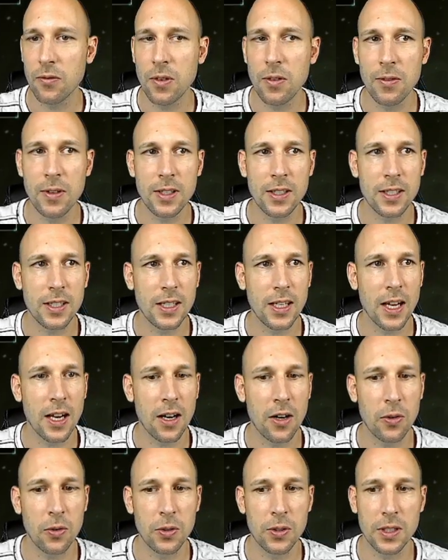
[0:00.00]
we will see
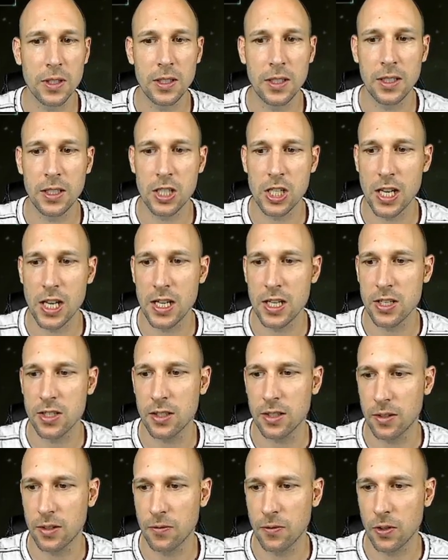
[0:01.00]
how this
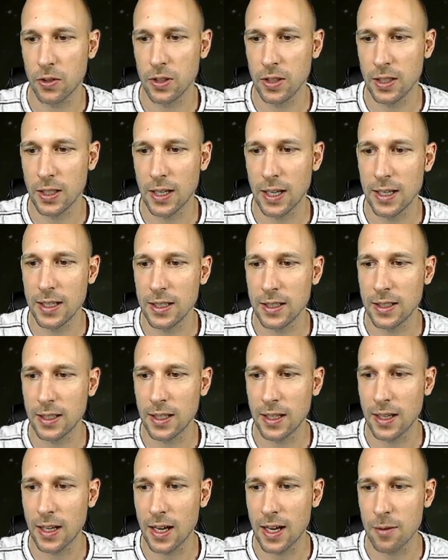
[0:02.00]
changes. For this I did
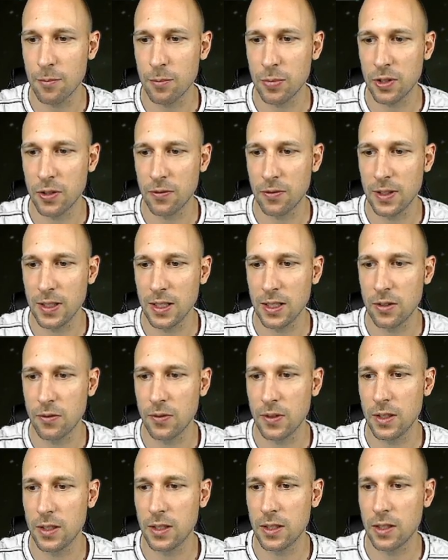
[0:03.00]
set up the fleet
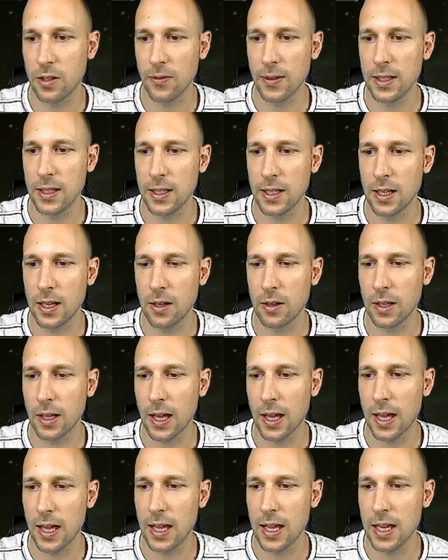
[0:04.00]
with
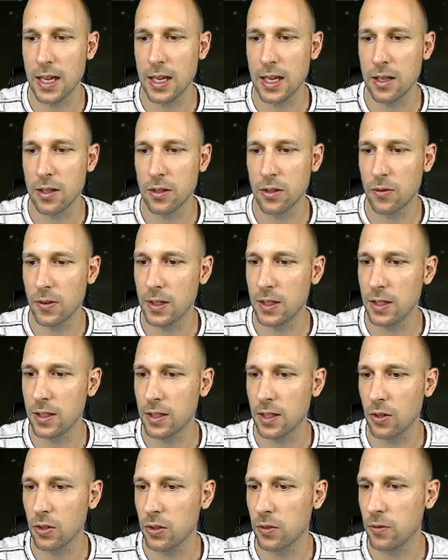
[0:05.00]

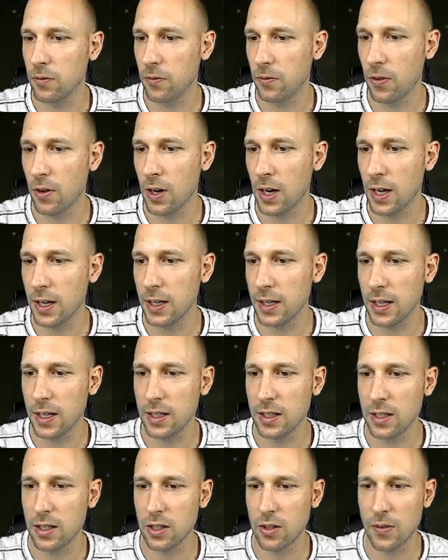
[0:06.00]

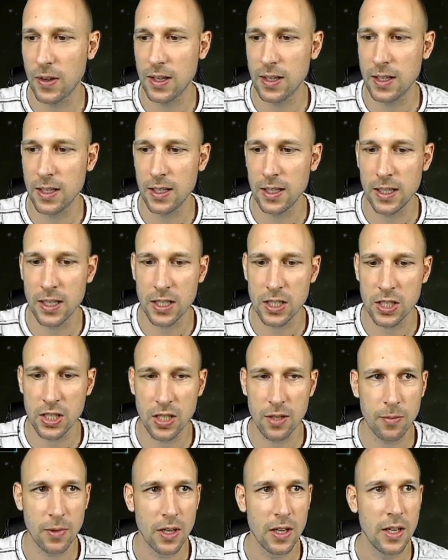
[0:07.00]
20,420
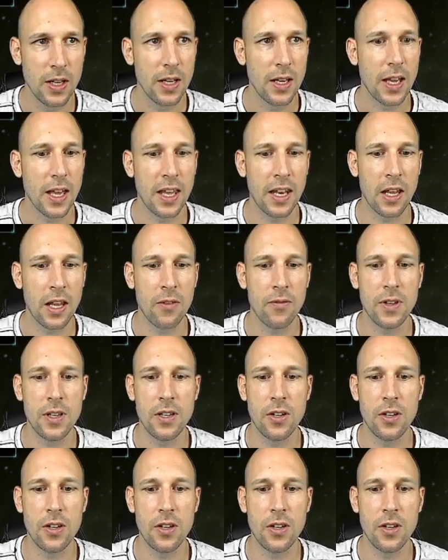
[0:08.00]
leadership, and I will